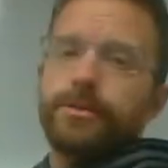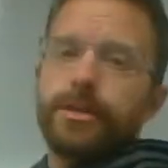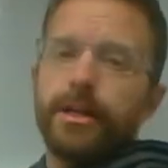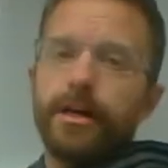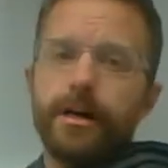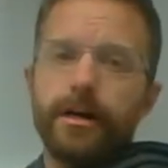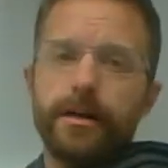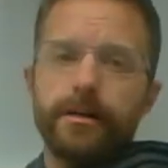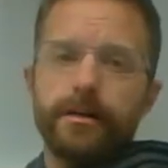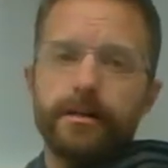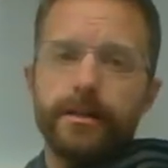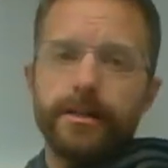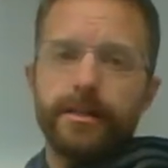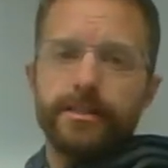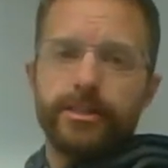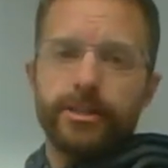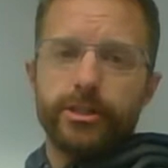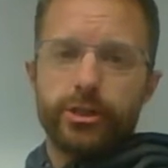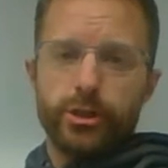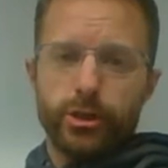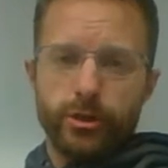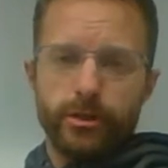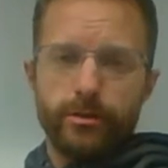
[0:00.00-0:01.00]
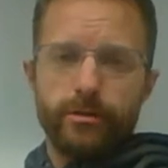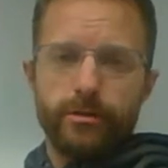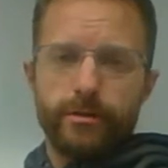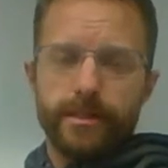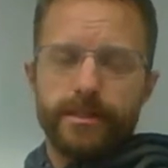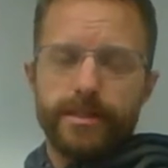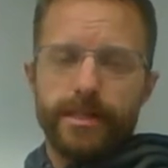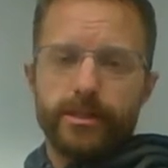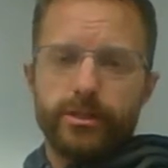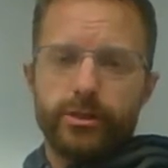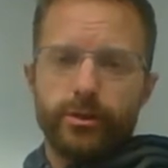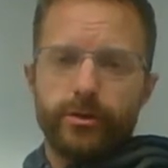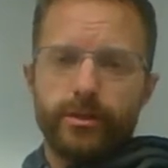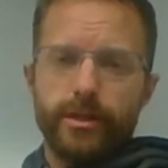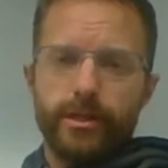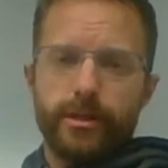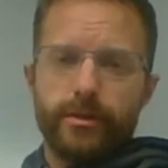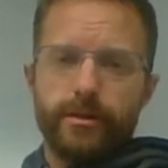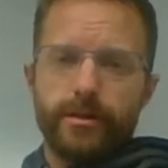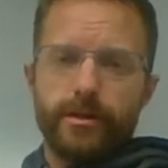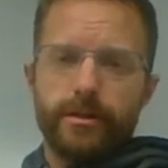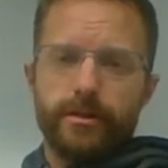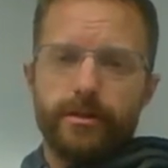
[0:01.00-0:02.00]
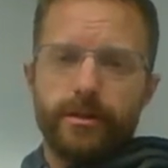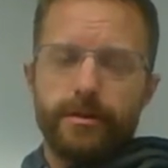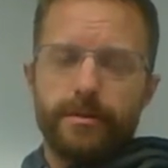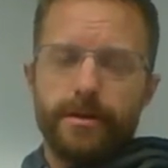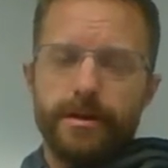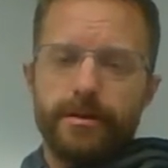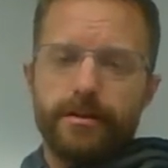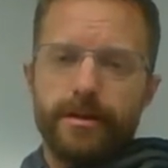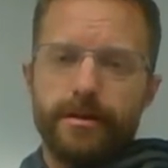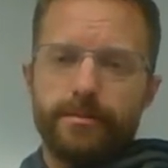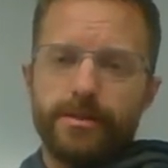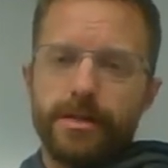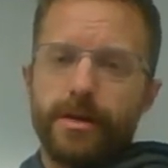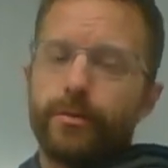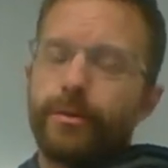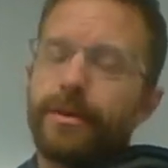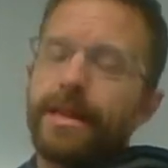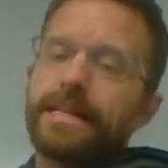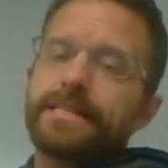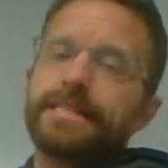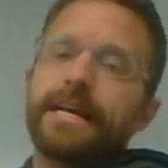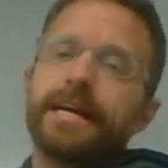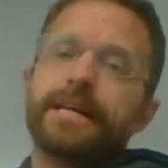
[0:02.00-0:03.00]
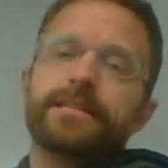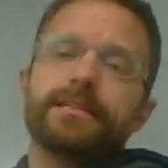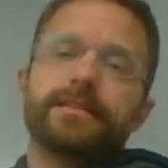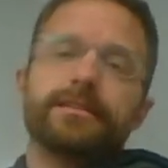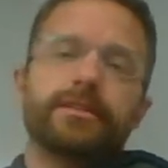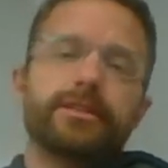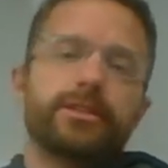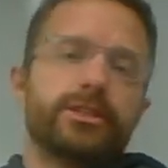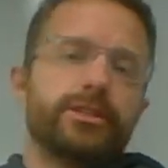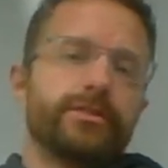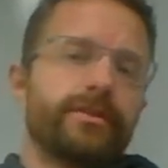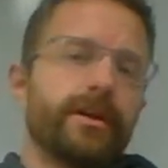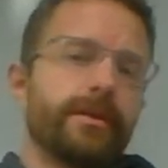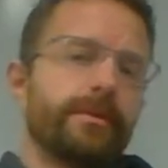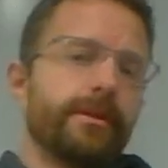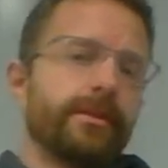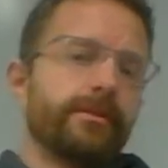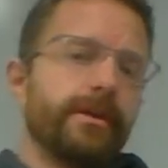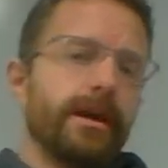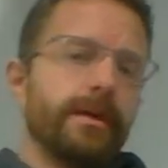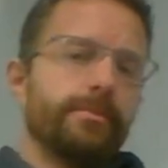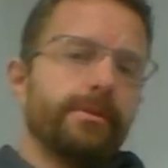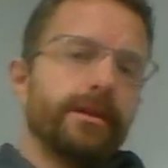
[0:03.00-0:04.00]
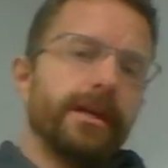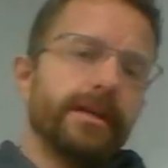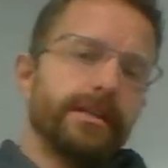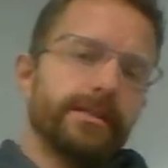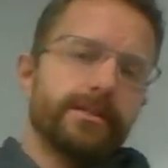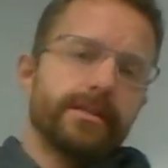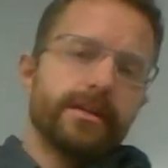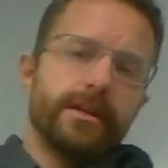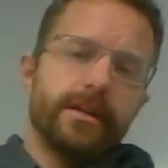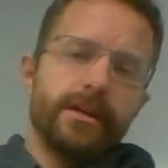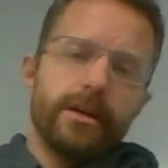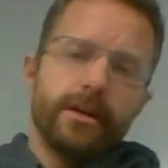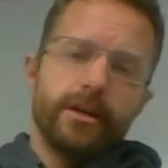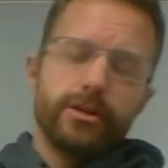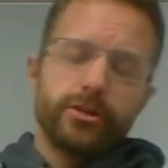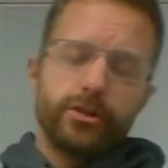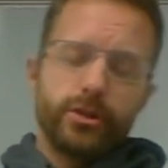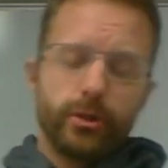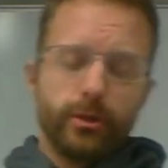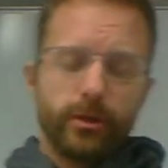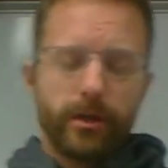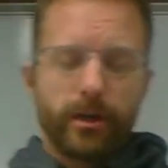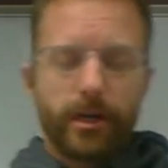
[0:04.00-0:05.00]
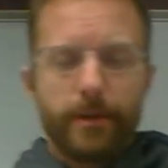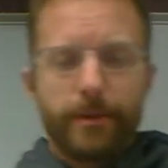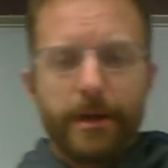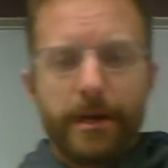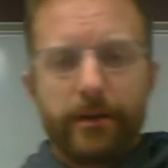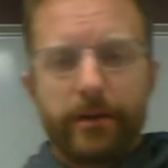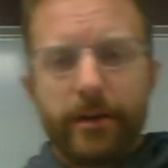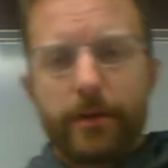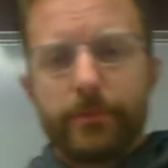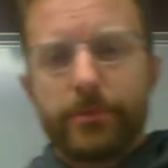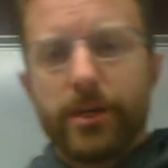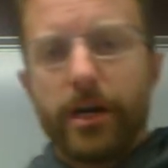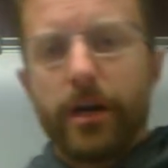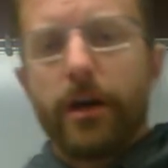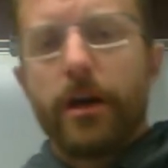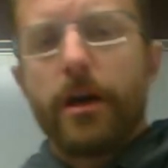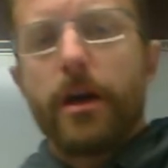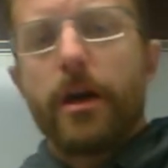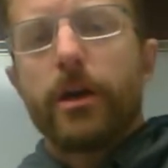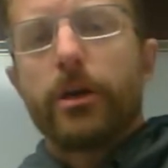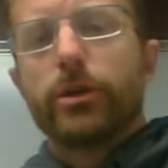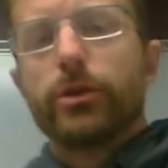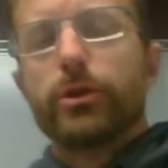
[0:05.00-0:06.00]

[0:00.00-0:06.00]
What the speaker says: Law. Is it true? Is that true that you wanted to learn about Graham's Law? Well, that's excellent because you've come to the right place to learn about Graham's Law.